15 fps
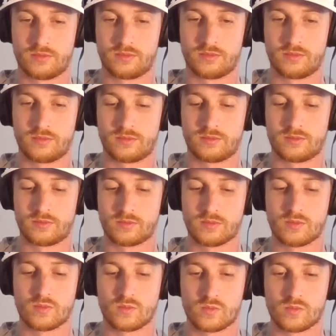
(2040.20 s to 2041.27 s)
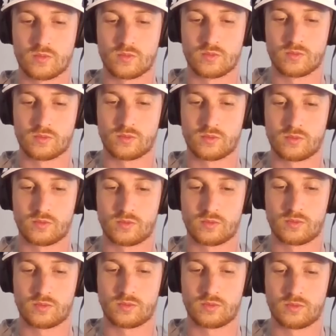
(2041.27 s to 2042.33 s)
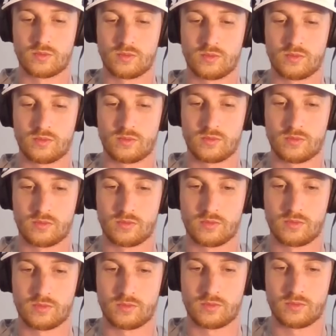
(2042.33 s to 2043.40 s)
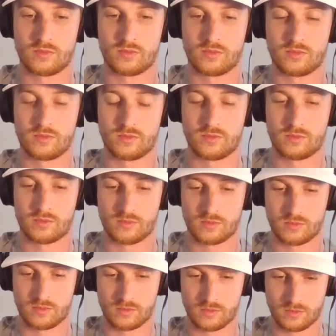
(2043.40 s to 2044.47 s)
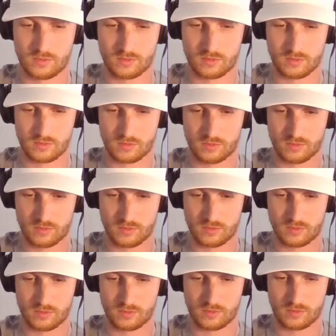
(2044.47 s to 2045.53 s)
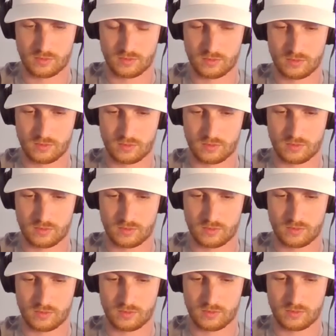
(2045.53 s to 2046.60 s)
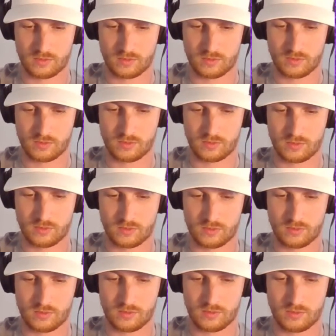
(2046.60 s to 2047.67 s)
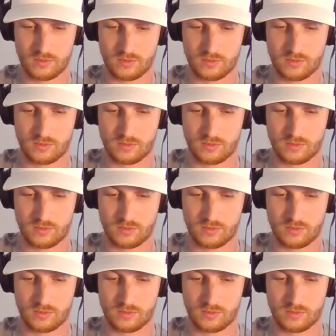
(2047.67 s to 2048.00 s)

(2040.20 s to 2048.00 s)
(not speaking)